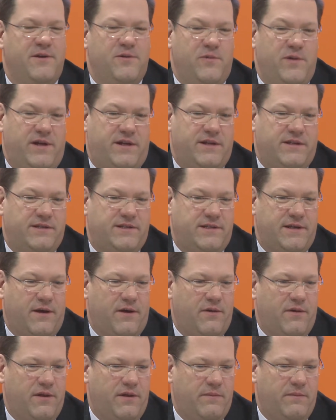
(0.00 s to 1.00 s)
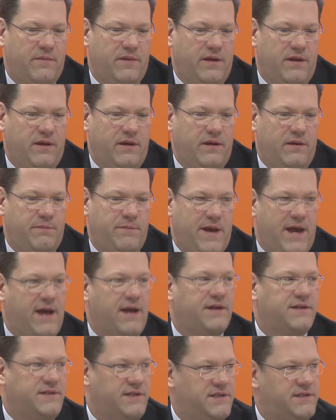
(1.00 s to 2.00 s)
We can sell them the
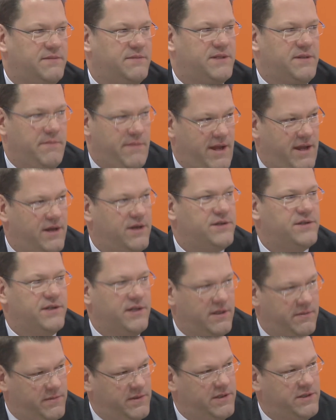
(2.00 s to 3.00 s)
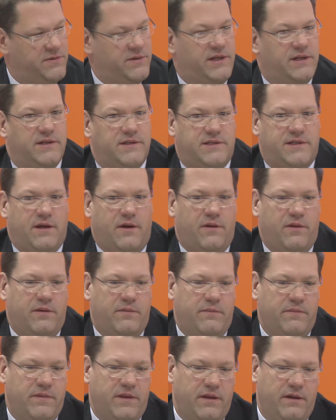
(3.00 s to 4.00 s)
PAC system to manage the image. We can sell
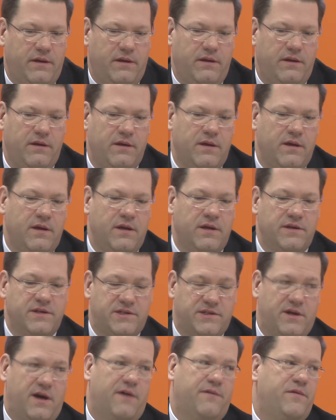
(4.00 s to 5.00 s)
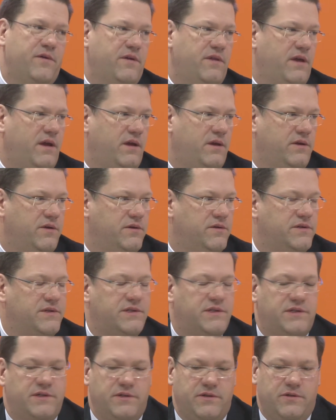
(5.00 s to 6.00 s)
them the software they
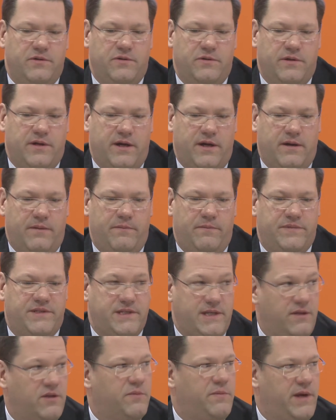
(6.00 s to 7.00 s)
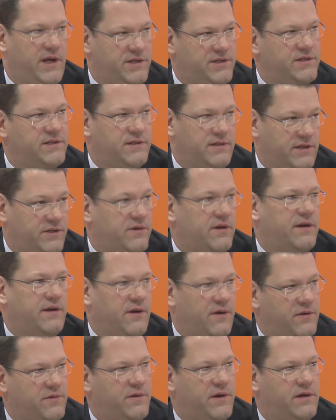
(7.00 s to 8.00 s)
use to see their patients, electronic
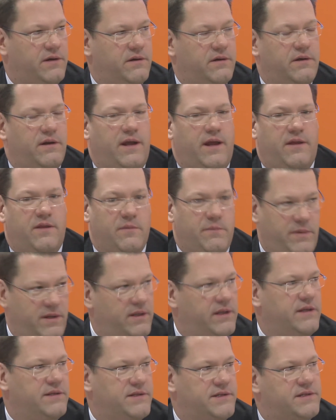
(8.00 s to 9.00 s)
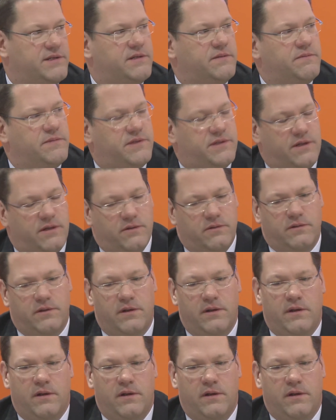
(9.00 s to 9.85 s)
health record, and the billing system. So